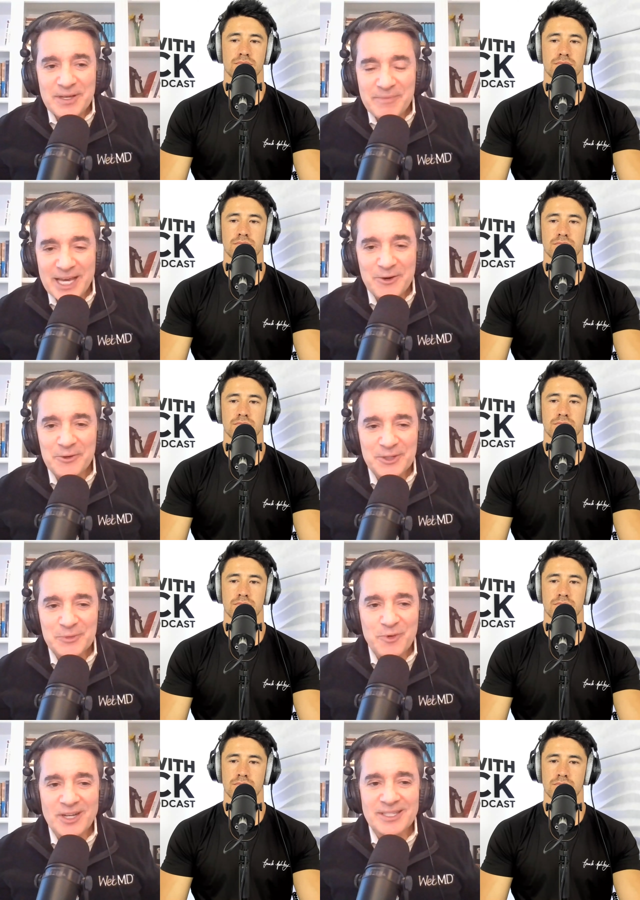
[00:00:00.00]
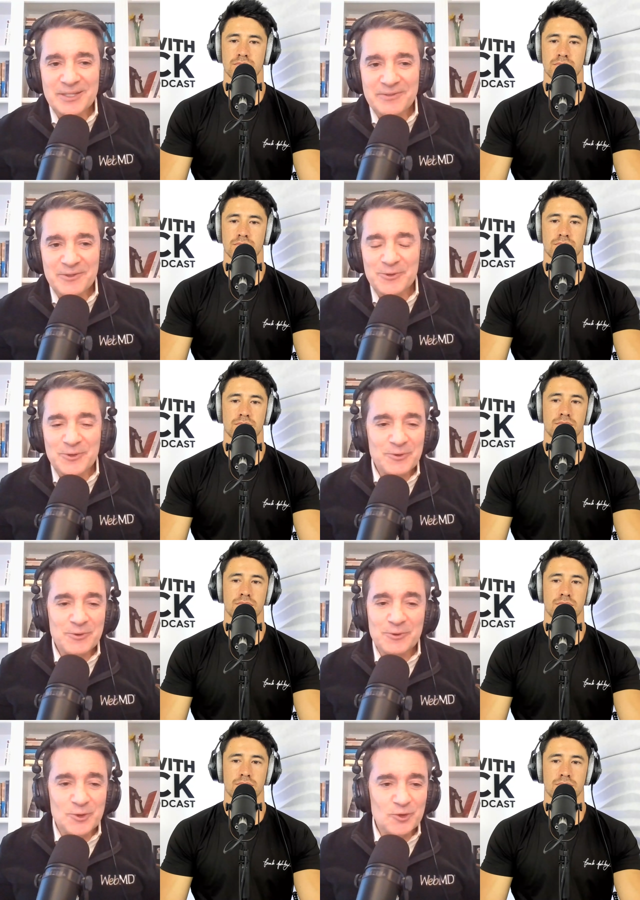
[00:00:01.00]
Speaker 1: they make all these processed foods, they're,
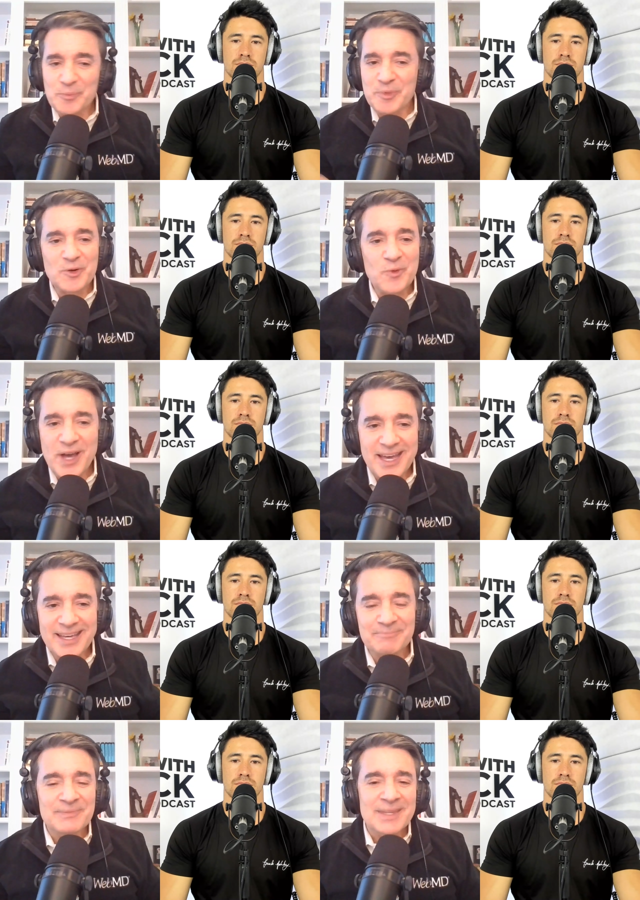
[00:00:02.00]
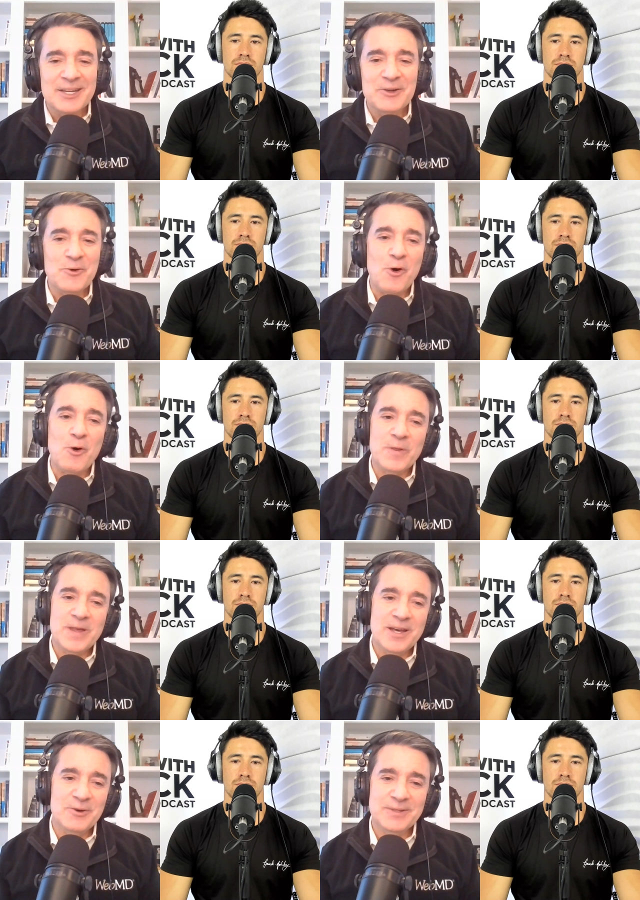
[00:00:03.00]
they're stripping away, you know, all
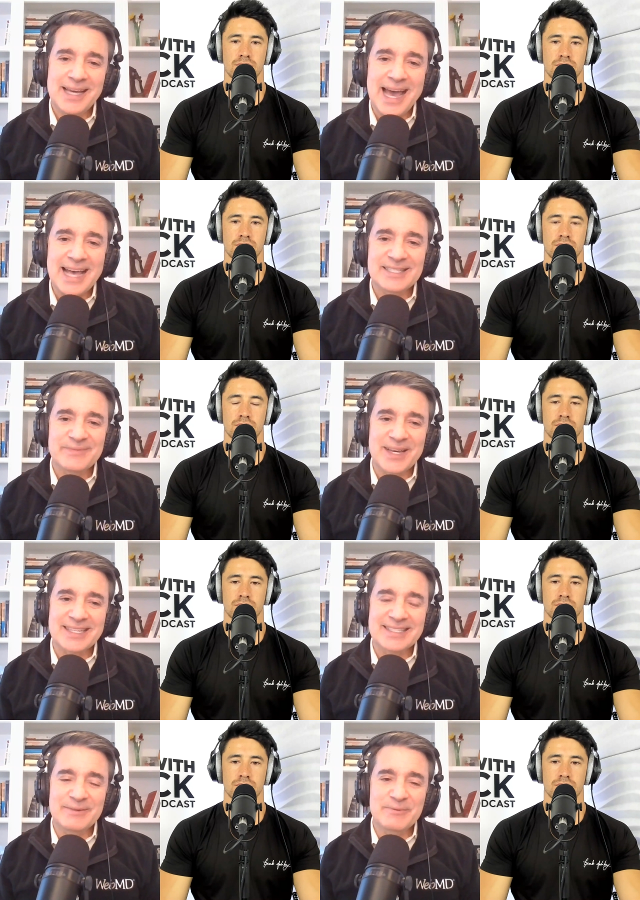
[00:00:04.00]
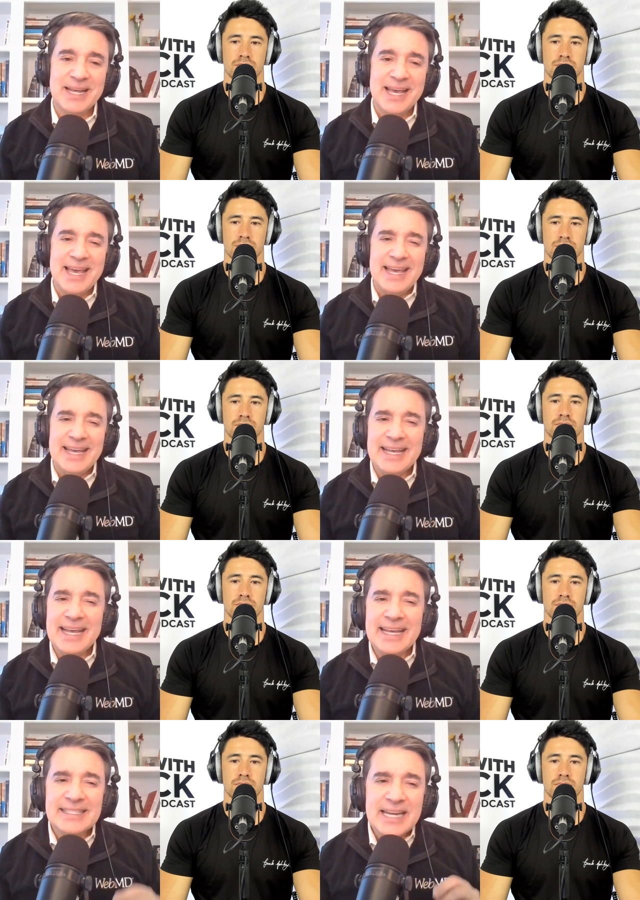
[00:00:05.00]
the healthy aspects. And
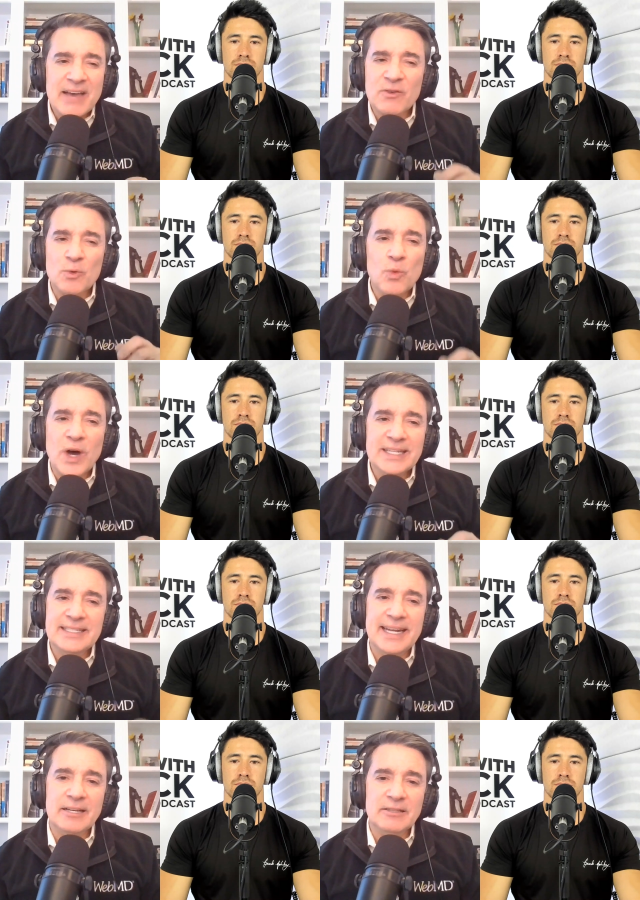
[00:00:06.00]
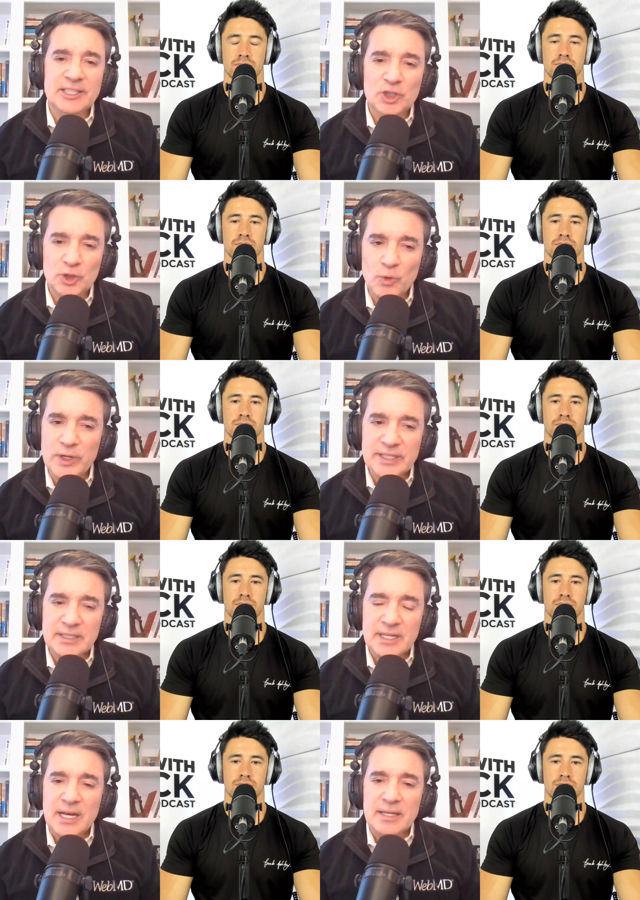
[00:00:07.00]
it's never one daily
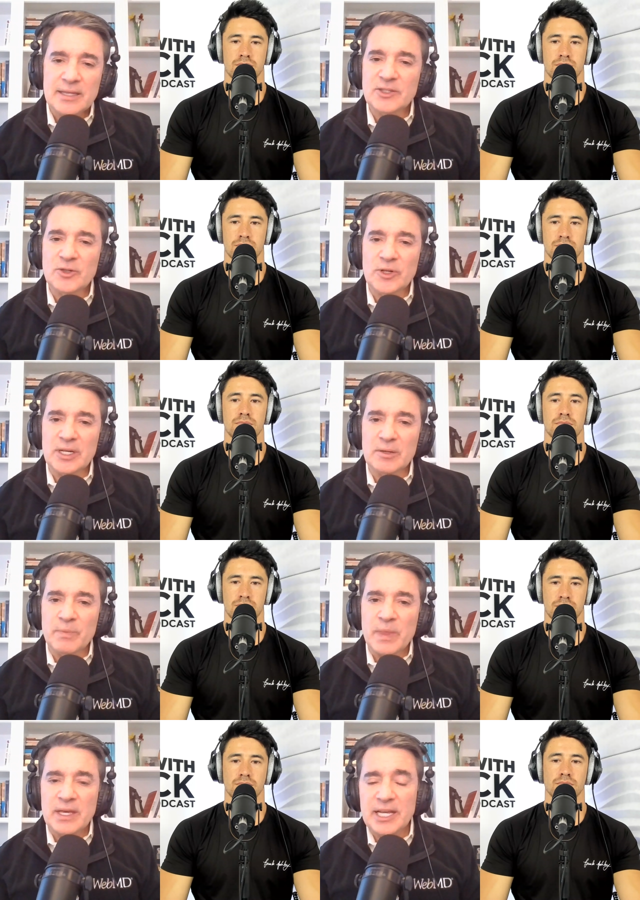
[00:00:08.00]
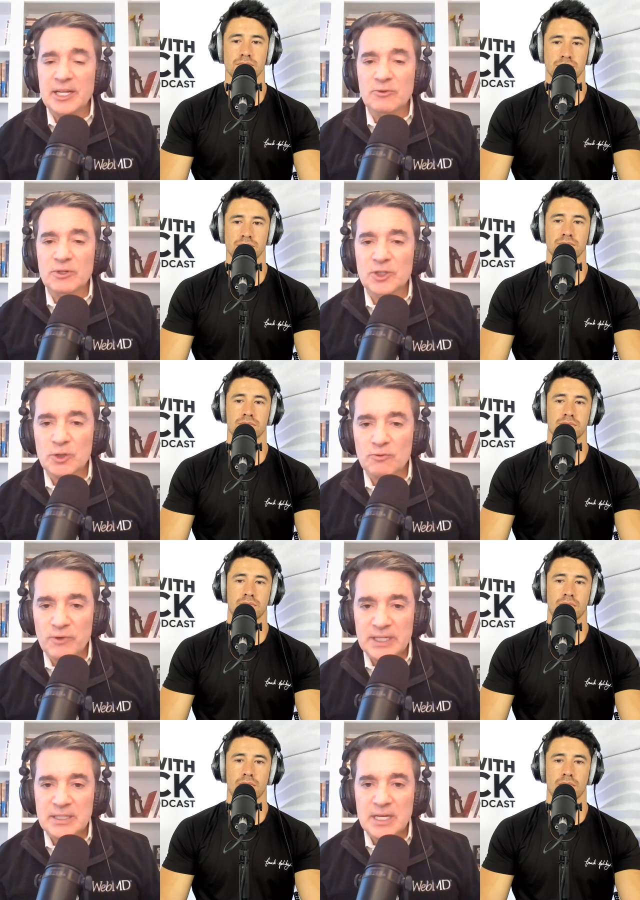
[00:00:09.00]
choice that's going to increase your
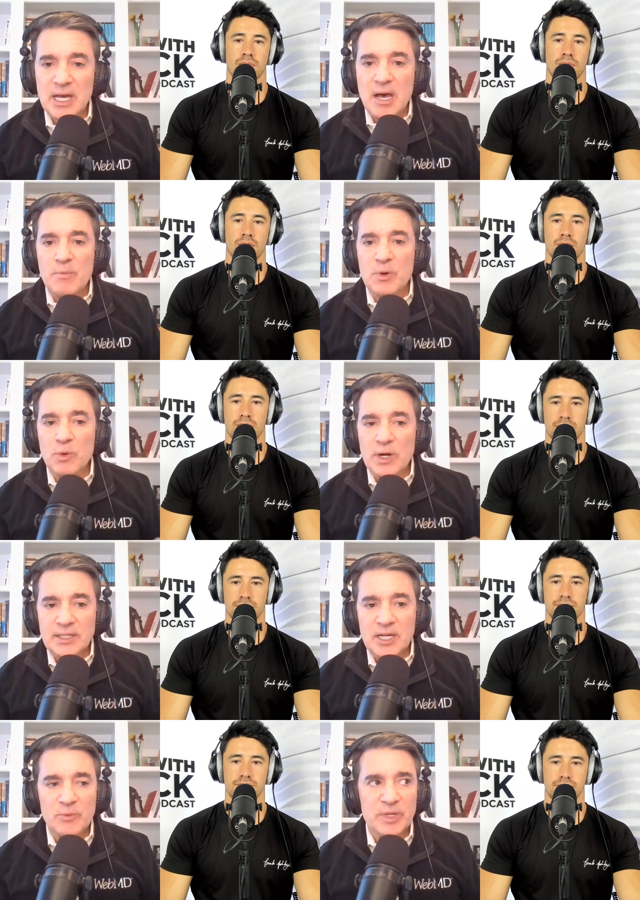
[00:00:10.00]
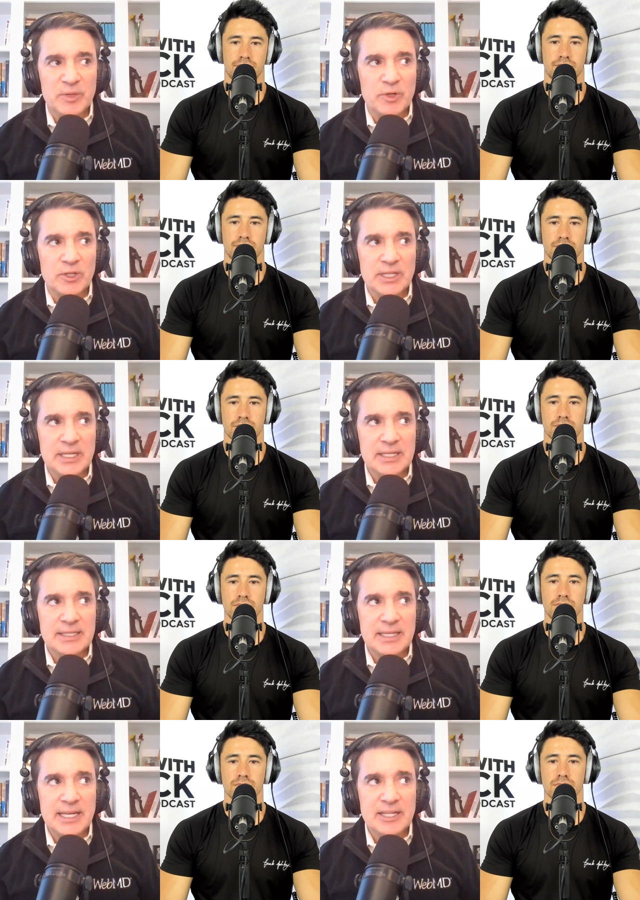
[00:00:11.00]
risk. But what I tell people
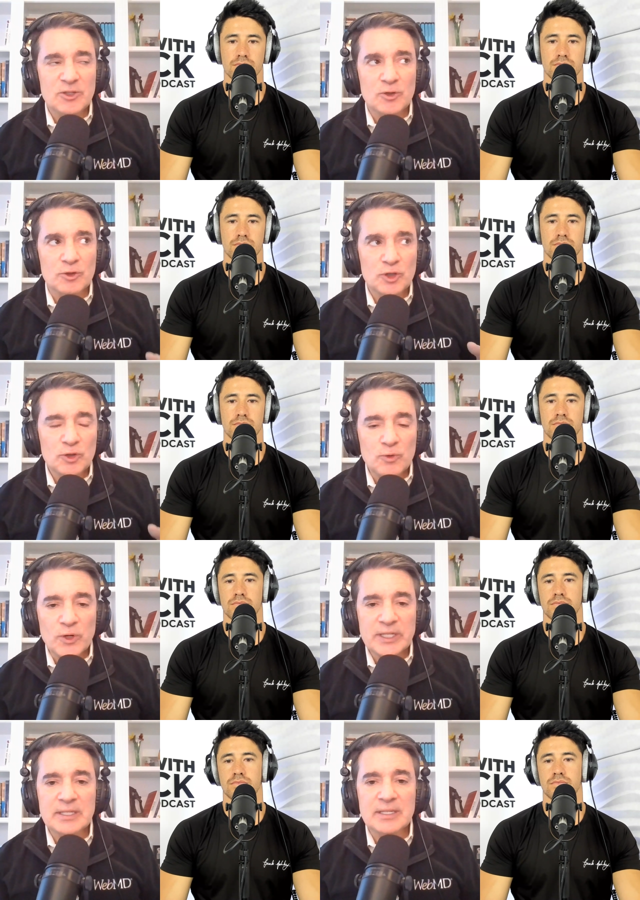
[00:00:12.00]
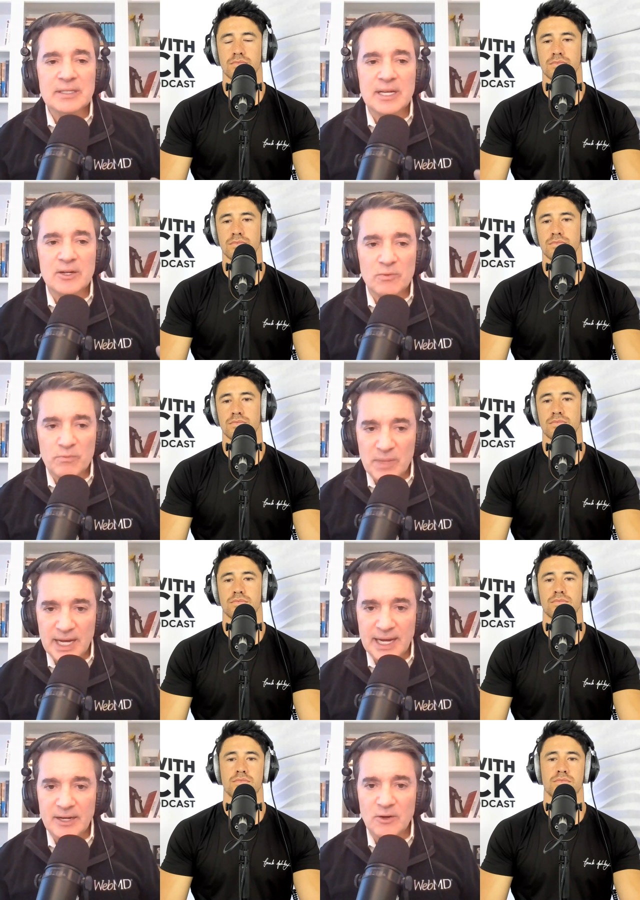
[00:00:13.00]
is it's your choices that are
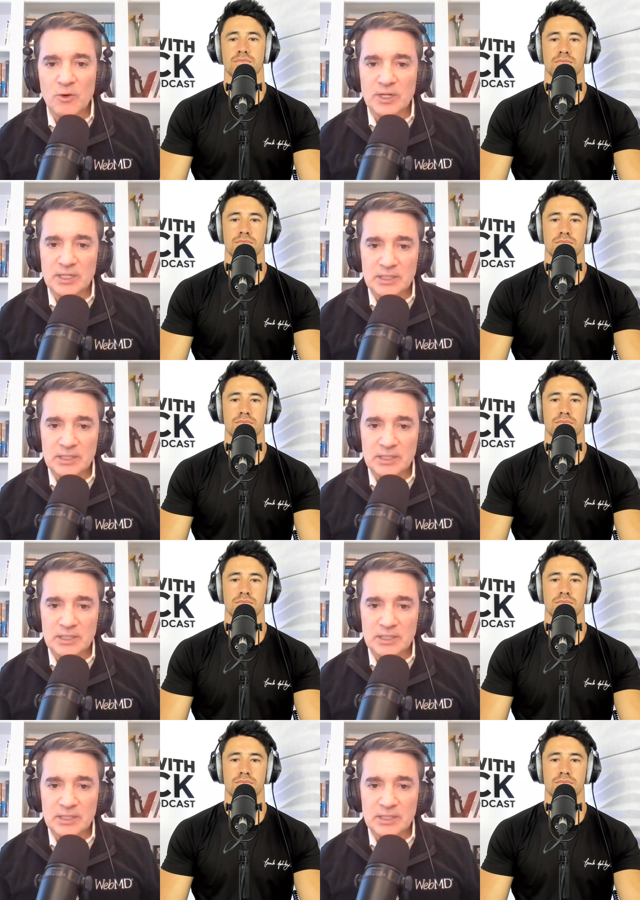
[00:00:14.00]
made on a